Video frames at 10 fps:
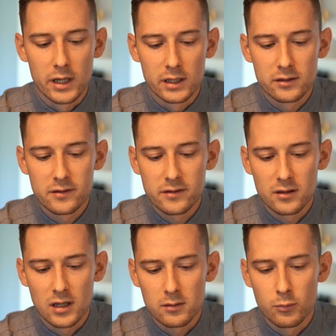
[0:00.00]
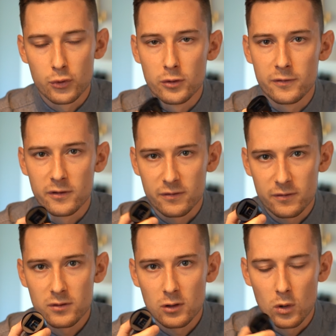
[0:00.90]
It's like proof of
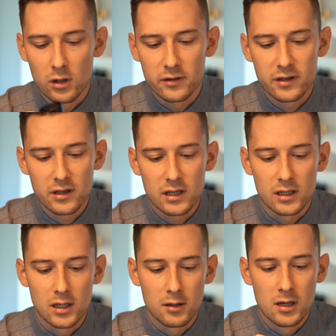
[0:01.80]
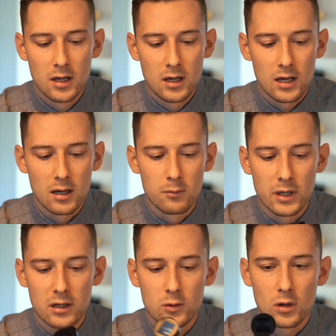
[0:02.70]
quality and a
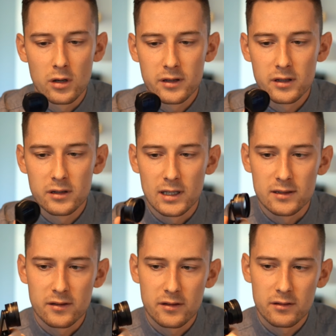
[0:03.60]
build quality that